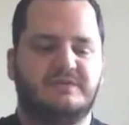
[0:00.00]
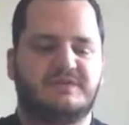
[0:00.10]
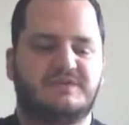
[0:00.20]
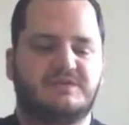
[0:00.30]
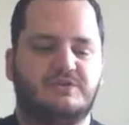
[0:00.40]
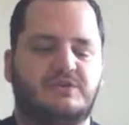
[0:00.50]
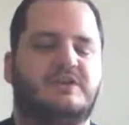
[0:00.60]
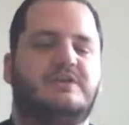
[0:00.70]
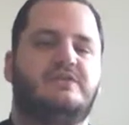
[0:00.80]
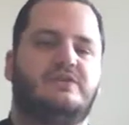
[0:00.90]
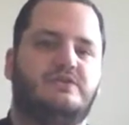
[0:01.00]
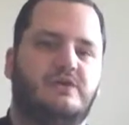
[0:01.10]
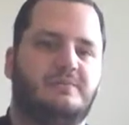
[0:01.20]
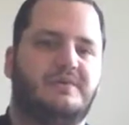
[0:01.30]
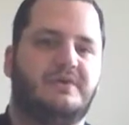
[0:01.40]
this could give you
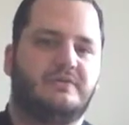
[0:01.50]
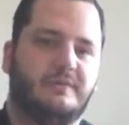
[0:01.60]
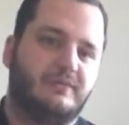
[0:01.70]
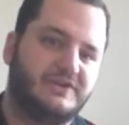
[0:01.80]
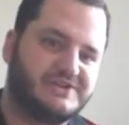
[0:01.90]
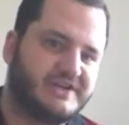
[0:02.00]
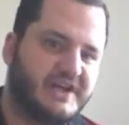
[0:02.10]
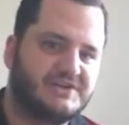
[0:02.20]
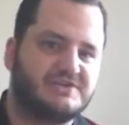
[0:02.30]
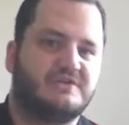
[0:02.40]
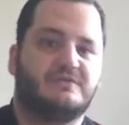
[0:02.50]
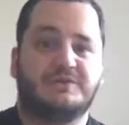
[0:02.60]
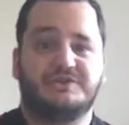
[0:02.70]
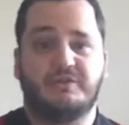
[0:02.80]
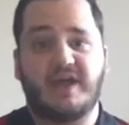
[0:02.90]
a better appreciation of
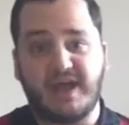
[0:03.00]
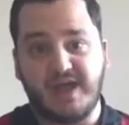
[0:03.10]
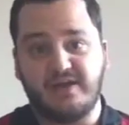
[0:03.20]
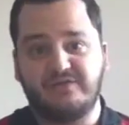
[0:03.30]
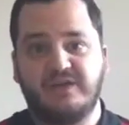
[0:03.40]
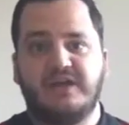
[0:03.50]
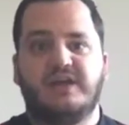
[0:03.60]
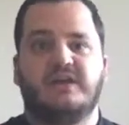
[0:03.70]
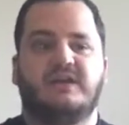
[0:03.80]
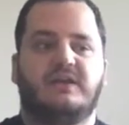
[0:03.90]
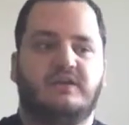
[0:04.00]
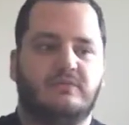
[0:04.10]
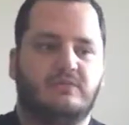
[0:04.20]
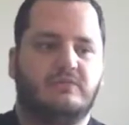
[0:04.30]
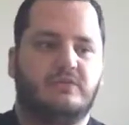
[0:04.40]
what you have.
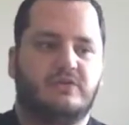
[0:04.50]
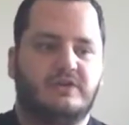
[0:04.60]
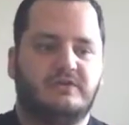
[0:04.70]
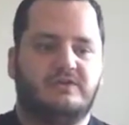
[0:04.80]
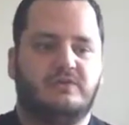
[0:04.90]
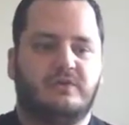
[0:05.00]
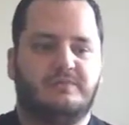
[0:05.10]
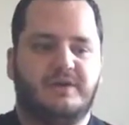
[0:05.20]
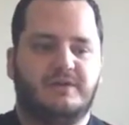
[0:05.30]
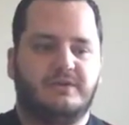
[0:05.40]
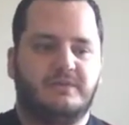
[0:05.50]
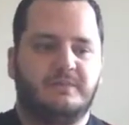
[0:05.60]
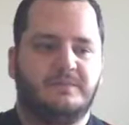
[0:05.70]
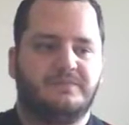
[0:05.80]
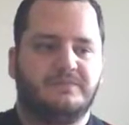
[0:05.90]
It could give you a
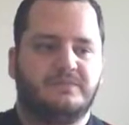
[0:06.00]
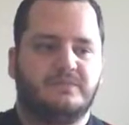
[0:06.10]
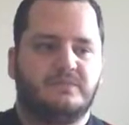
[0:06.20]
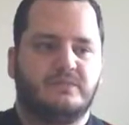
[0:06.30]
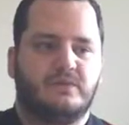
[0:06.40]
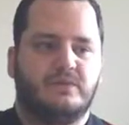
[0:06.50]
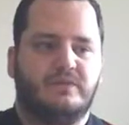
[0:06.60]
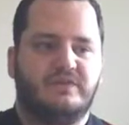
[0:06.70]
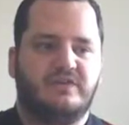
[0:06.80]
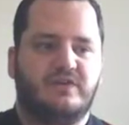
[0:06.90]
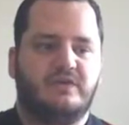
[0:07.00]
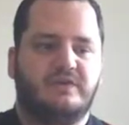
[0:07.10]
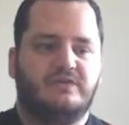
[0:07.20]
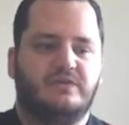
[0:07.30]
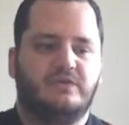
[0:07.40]
better window
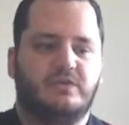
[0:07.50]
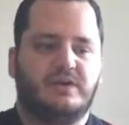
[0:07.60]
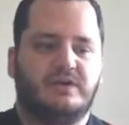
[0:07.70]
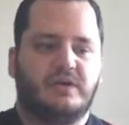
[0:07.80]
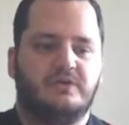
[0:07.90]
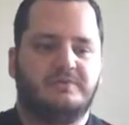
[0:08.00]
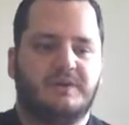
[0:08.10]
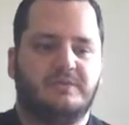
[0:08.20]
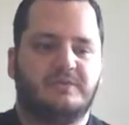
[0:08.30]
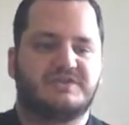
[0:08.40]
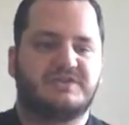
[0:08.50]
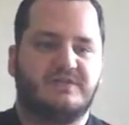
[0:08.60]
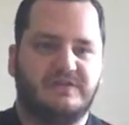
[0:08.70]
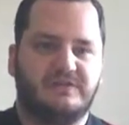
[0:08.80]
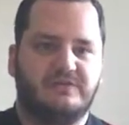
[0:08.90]
into what other people are
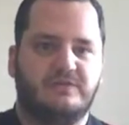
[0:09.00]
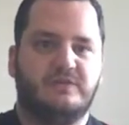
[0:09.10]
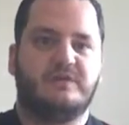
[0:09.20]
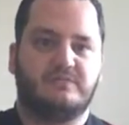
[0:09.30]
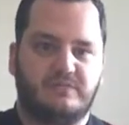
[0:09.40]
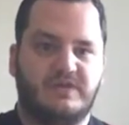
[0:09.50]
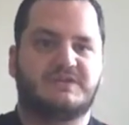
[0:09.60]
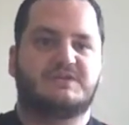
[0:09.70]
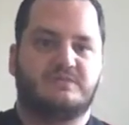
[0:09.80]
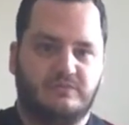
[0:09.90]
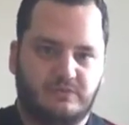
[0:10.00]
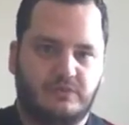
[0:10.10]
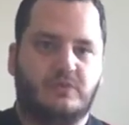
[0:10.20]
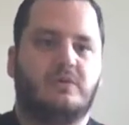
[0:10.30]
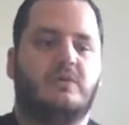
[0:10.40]
suffering through, and thus
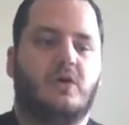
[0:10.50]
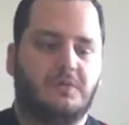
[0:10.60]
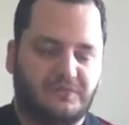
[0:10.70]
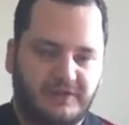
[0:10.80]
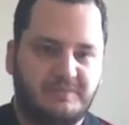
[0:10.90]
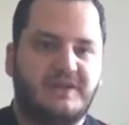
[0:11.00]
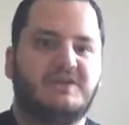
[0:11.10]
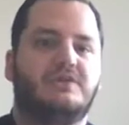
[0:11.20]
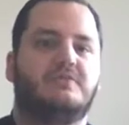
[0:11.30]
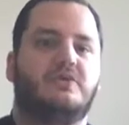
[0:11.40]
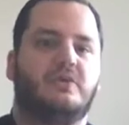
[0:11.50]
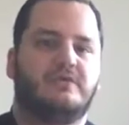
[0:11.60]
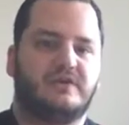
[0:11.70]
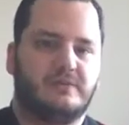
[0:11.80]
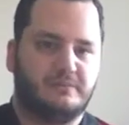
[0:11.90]
will hopefully make you more
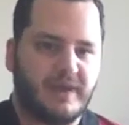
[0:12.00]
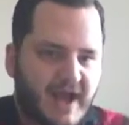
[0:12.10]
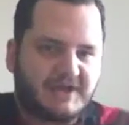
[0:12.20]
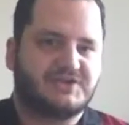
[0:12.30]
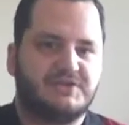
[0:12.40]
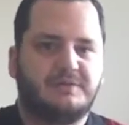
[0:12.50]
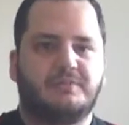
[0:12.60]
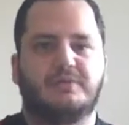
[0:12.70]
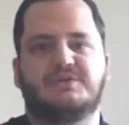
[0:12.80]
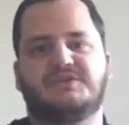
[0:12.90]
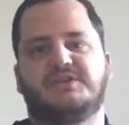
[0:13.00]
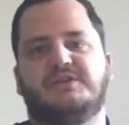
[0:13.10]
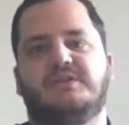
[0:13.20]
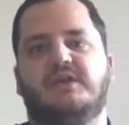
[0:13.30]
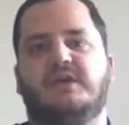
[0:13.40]
of a compassionate
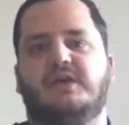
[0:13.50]
person,